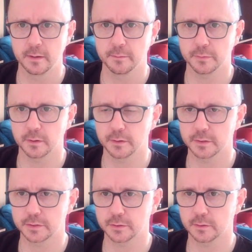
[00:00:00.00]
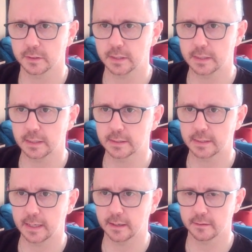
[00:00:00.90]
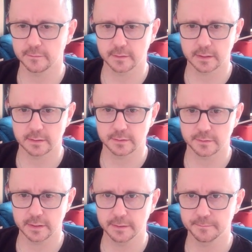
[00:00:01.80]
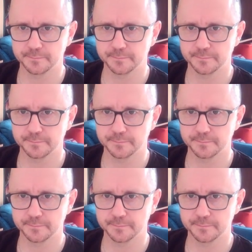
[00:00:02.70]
Bloke shortly ducks out of country.